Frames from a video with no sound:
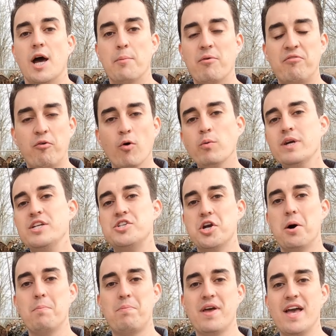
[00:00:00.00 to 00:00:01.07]
Now before we
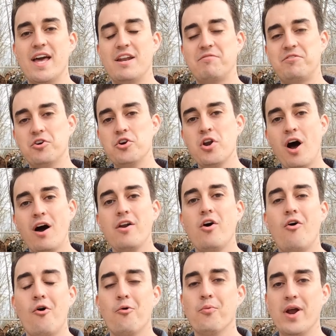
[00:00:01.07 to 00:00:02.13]
jump in, if you're not
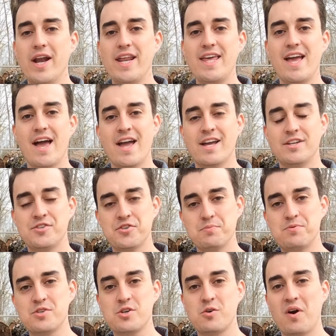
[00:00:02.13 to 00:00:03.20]
already a
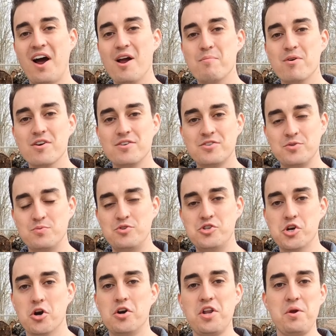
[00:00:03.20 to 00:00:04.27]
subscriber to
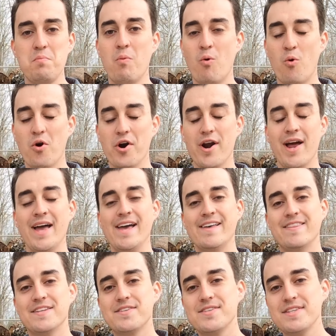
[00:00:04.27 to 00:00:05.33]
Journey More,
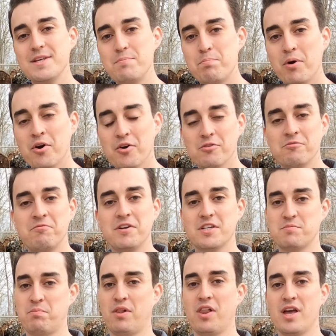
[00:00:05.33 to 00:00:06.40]
this is the
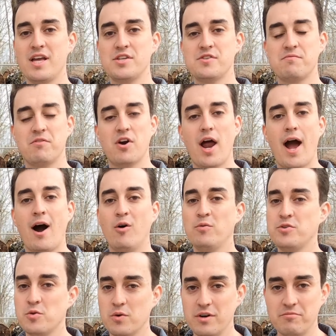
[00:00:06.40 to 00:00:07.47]
perfect place for
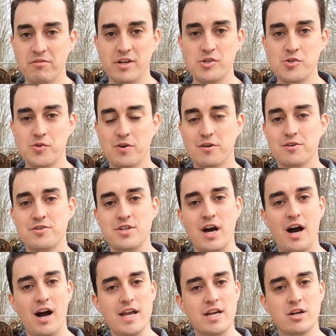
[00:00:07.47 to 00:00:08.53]
outdoor adventurers,
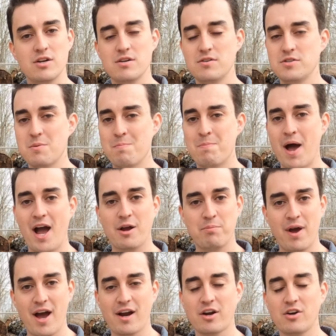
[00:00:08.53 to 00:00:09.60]
hikers,
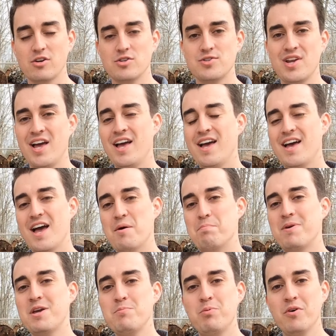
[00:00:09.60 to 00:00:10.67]
backpackers,
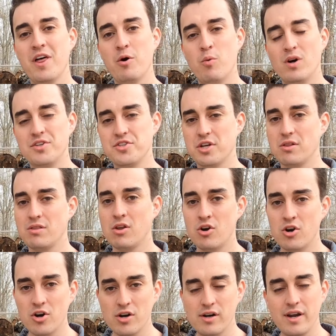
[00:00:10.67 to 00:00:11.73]
and people that want to
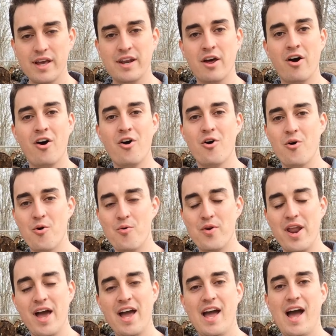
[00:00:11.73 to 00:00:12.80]
learn and
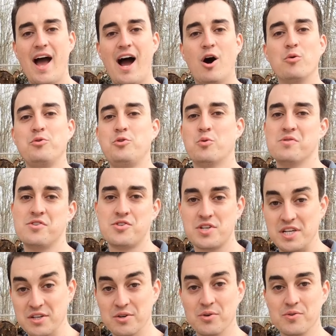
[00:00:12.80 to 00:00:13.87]
hone outdoor
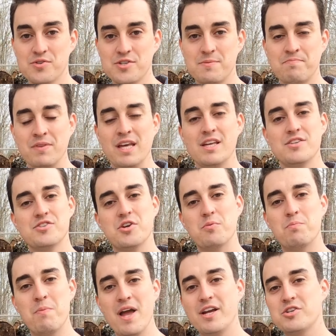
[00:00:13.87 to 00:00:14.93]
skills. So
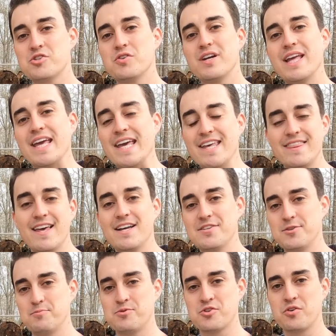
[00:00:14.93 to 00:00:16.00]
make sure to hit that
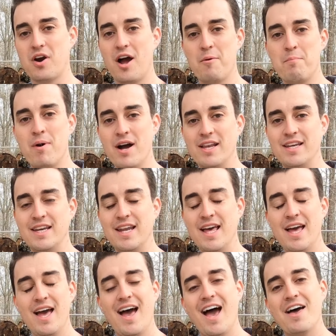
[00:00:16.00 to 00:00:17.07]
subscribe button
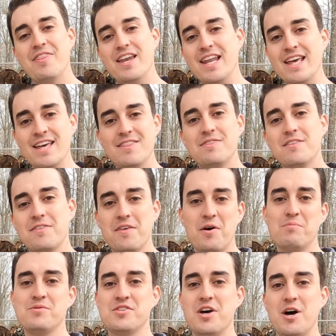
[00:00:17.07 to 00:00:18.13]
and then hit the
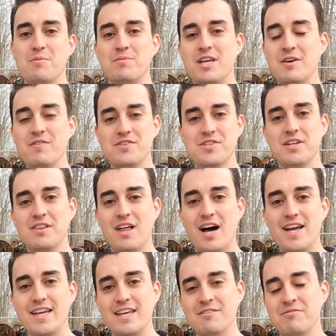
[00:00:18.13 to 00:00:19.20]
thumbs up. Give us a
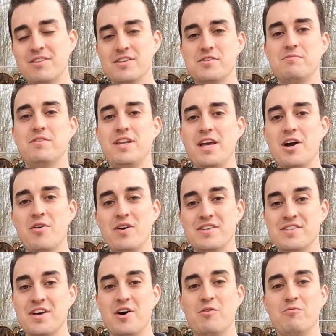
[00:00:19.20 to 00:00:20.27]
like if this video
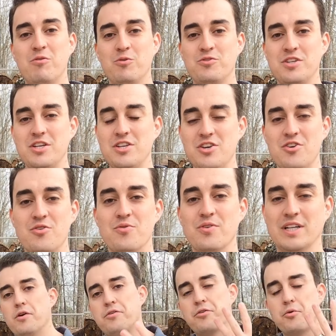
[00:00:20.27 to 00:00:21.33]
is helpful to you.
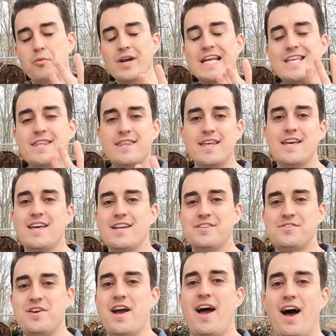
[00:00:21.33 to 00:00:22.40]
There are three
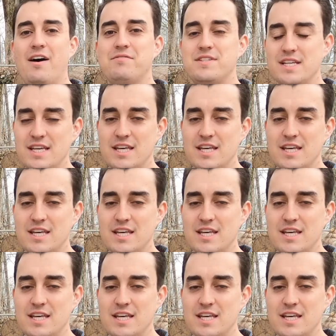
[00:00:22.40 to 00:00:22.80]
things you have to